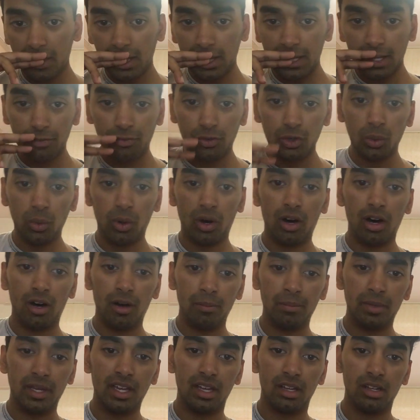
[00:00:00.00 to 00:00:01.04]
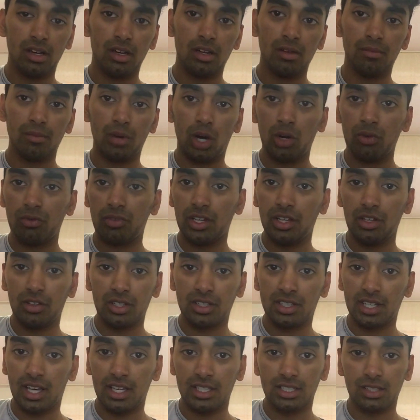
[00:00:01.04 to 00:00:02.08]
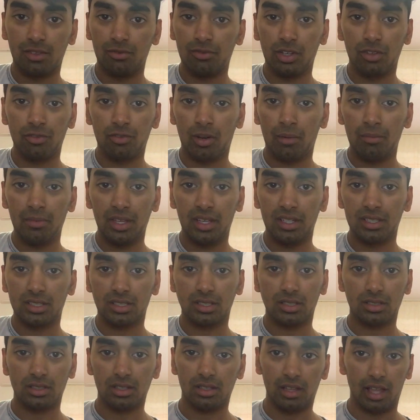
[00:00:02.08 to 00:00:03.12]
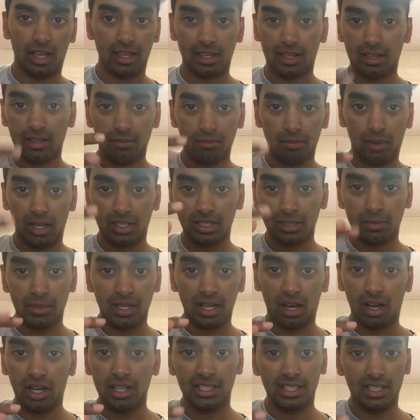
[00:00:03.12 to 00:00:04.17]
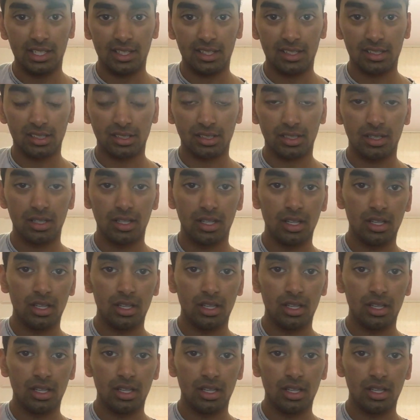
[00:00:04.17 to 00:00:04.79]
If you are a beginner, hopefully you can take something from this, like some of your ideas.